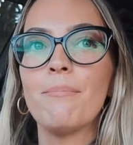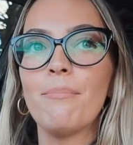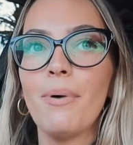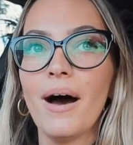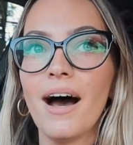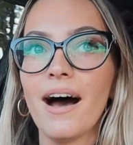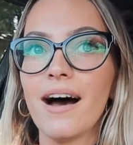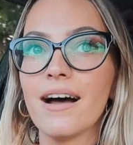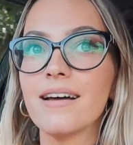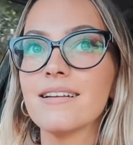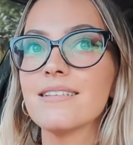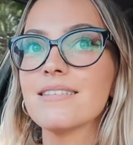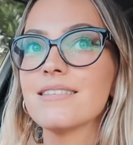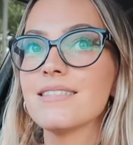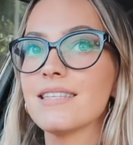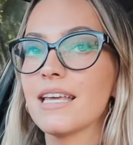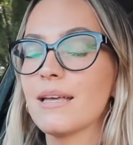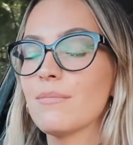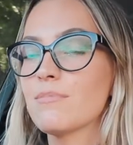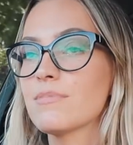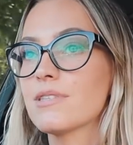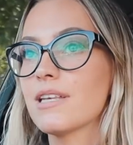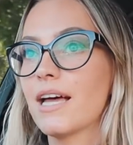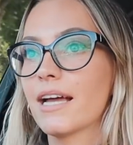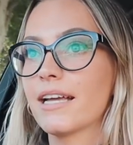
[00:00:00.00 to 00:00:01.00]
but
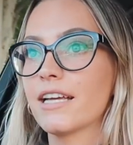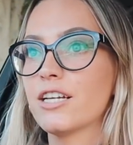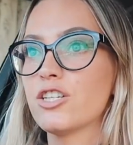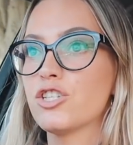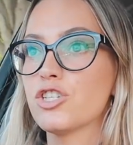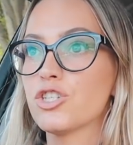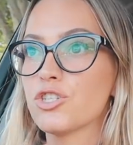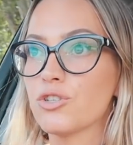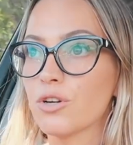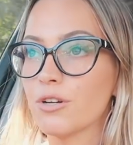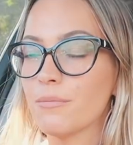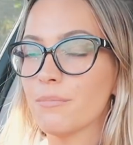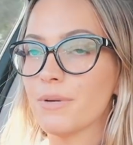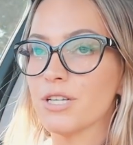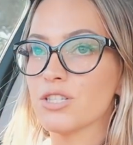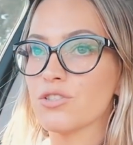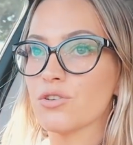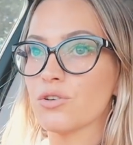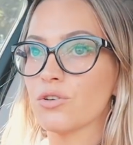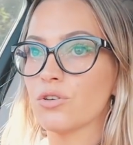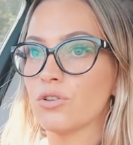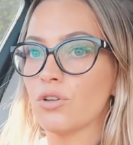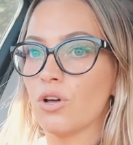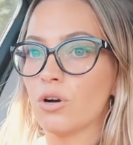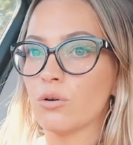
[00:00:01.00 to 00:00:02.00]
seems like it shouldn't be
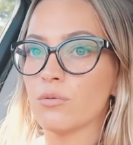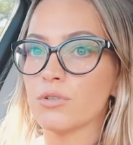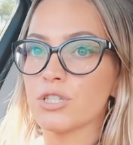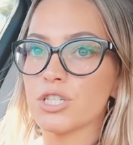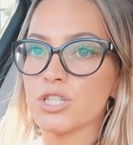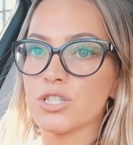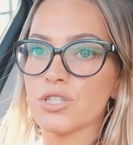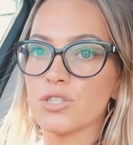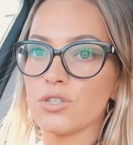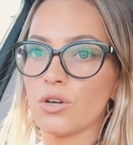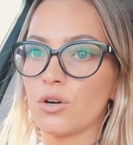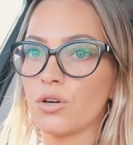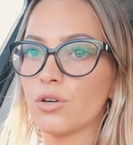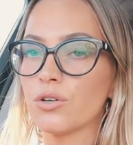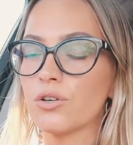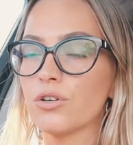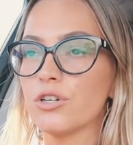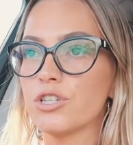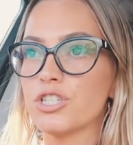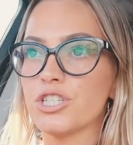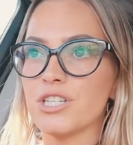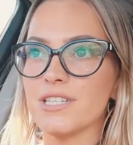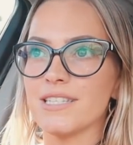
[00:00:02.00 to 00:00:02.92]
too long, which is so good.